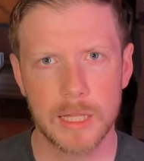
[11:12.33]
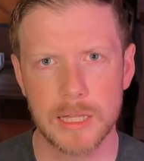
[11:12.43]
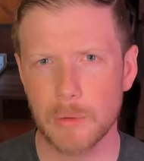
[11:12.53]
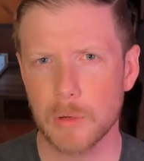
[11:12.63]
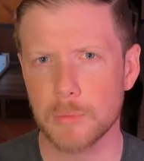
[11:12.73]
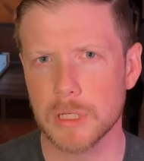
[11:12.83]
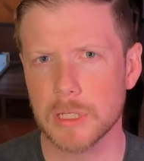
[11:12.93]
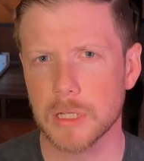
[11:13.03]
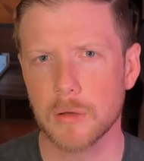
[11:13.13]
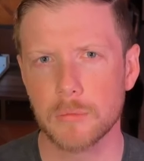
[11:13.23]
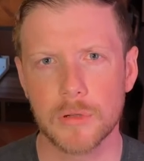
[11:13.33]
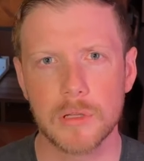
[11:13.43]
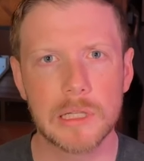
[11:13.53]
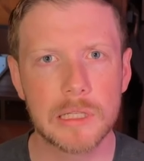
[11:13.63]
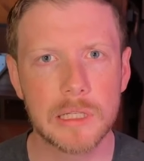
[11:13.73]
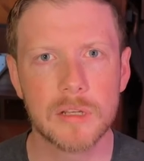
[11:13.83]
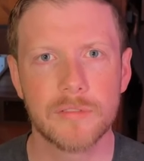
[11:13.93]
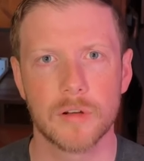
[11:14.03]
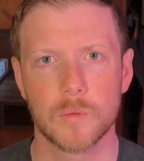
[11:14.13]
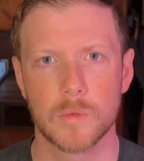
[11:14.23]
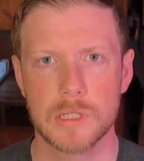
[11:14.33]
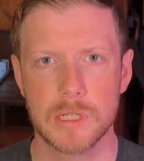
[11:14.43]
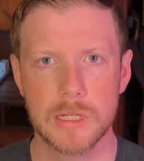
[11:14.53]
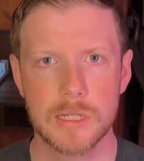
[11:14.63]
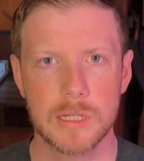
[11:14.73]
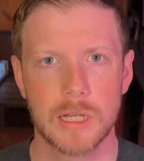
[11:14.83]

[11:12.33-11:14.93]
they would be completely different whiskeys.